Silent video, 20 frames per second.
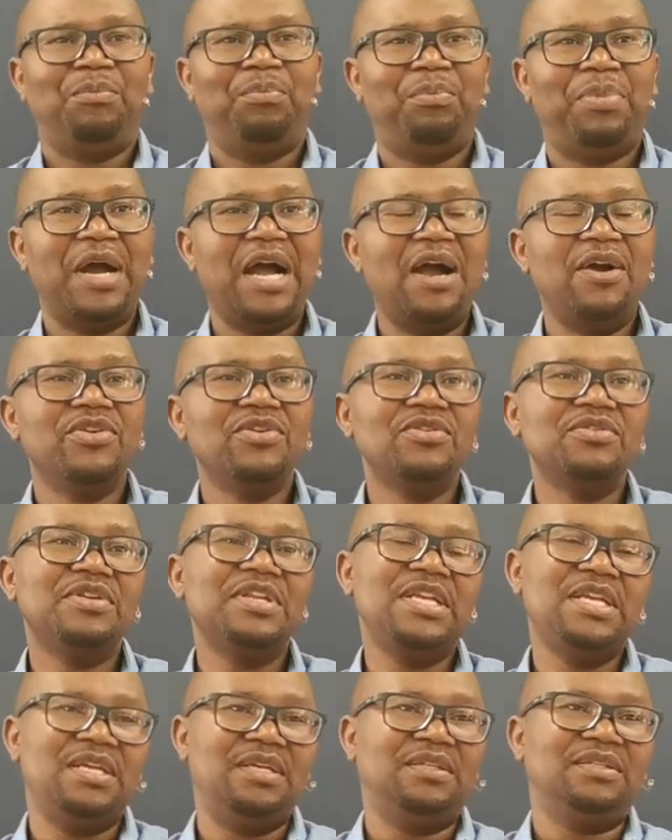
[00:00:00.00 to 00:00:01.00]
bow your
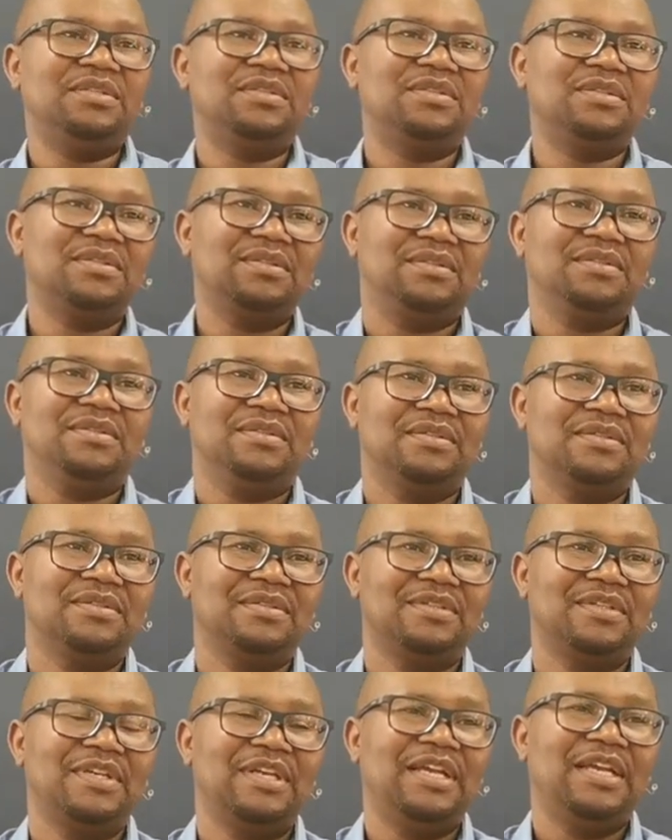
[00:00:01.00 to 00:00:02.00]
knees
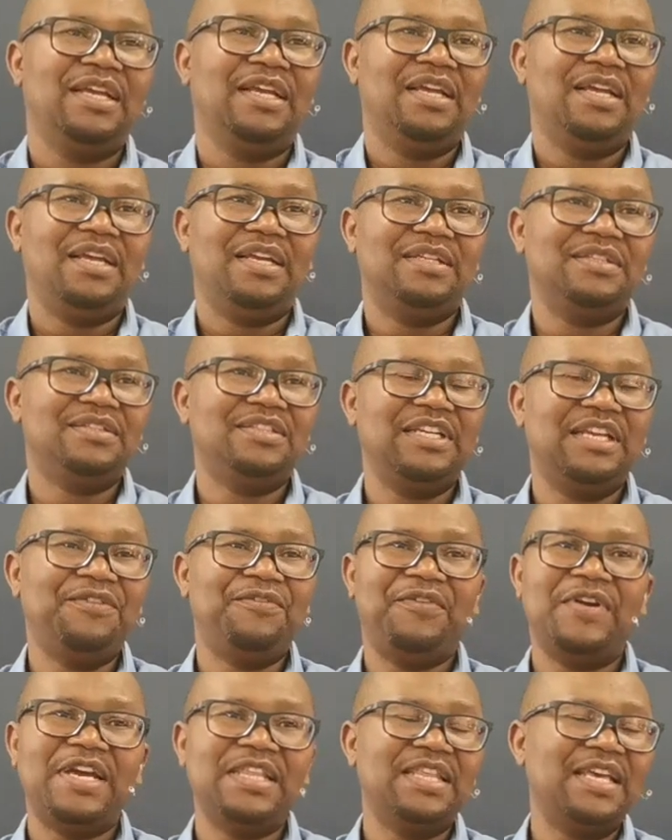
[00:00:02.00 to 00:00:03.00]
and say,
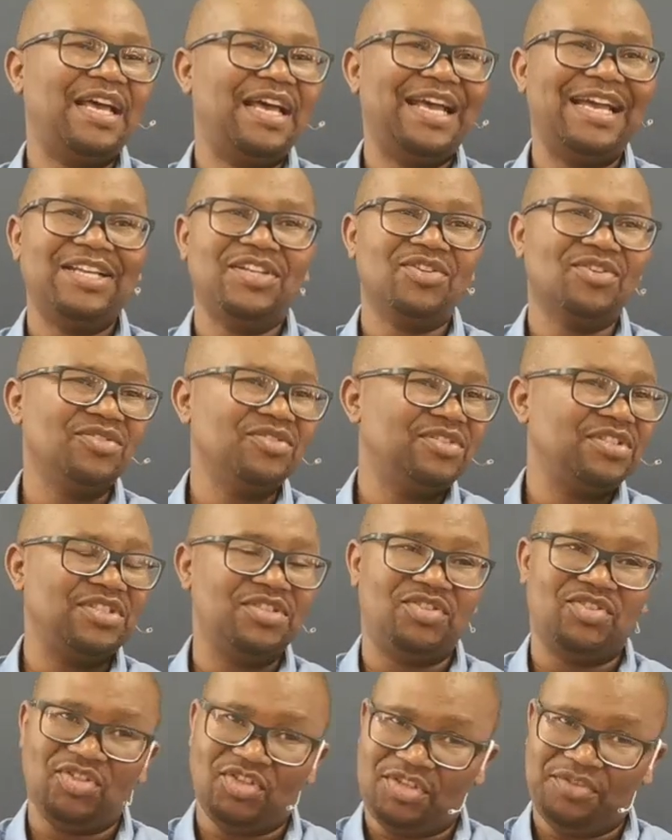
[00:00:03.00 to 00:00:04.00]
"Father, I don't
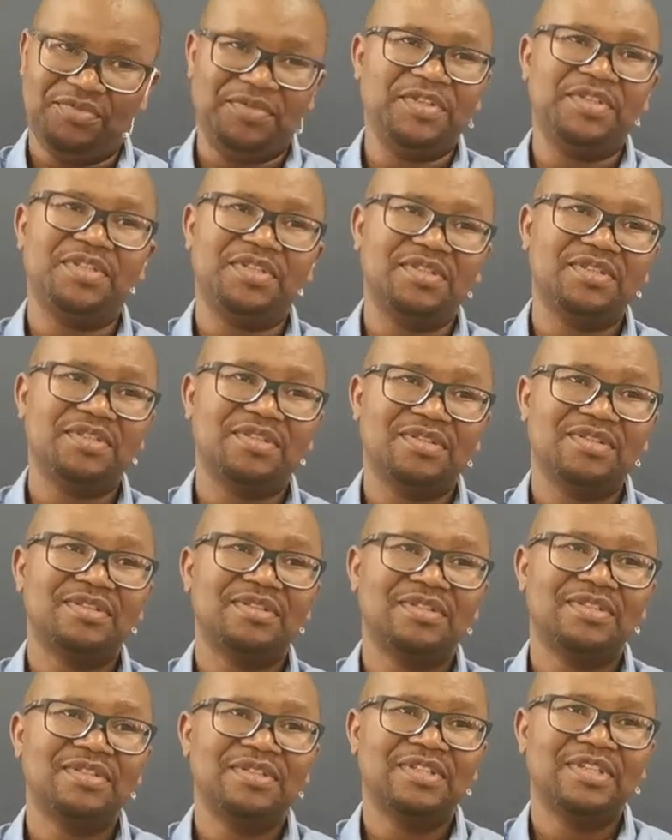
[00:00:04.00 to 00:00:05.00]
deserve it,
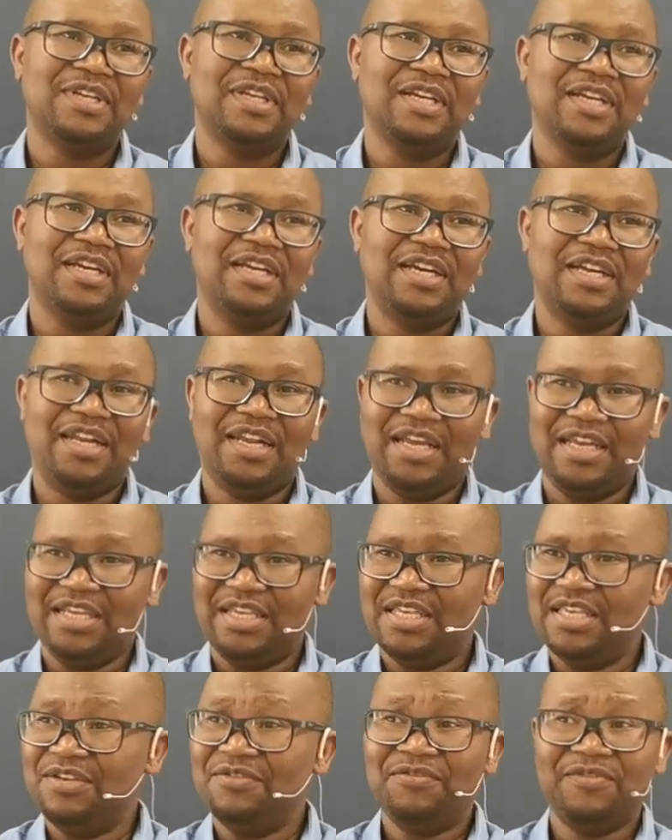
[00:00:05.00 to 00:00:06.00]
and I
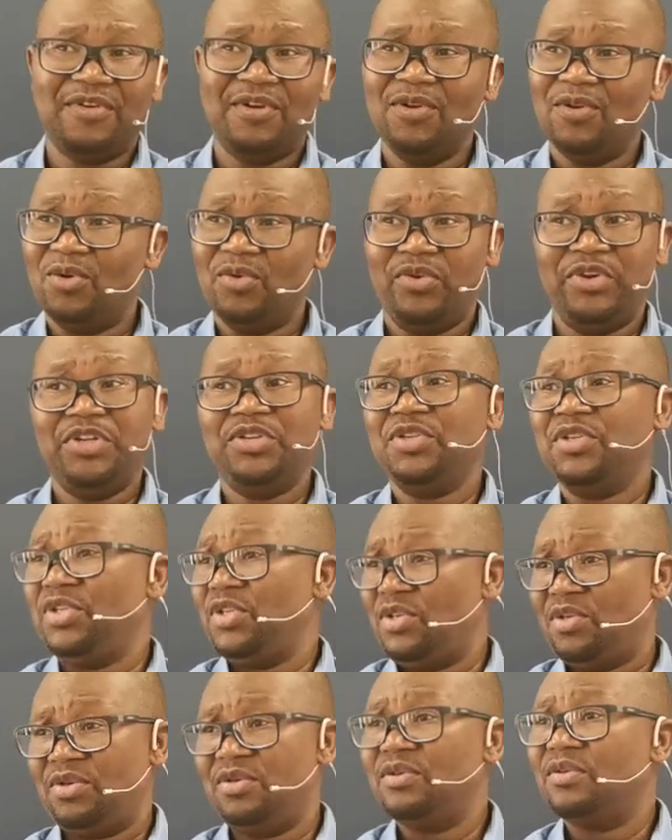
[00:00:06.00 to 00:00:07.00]
give glory to
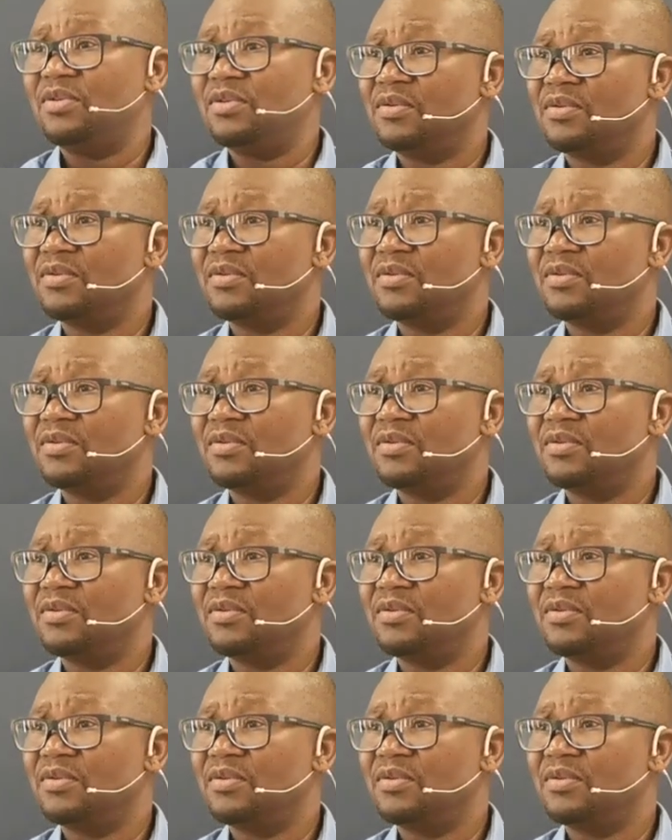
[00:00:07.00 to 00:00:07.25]
you,